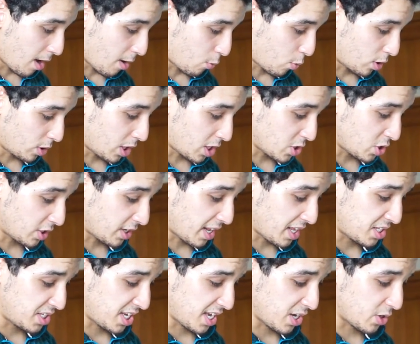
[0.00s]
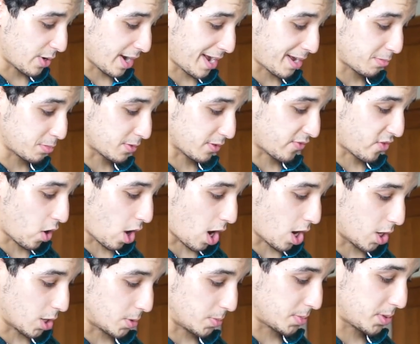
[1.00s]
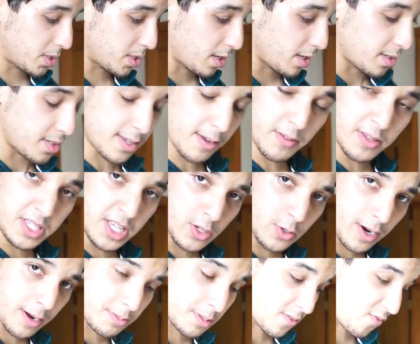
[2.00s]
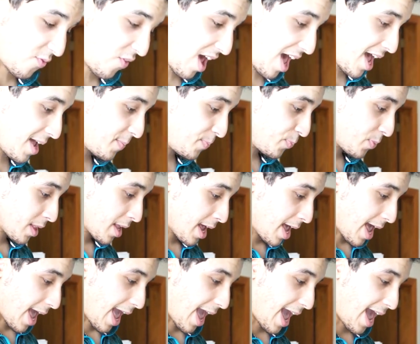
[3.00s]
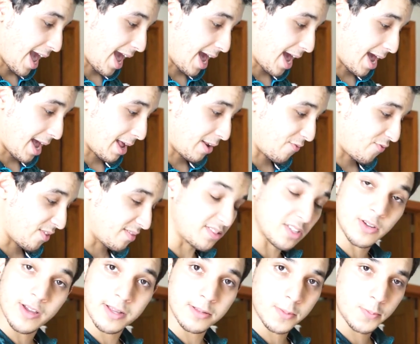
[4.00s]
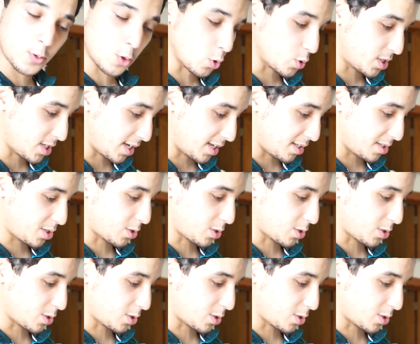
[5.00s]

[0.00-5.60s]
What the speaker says: 118 grams of carbs, 17 grams of fat, and 50 grams of protein.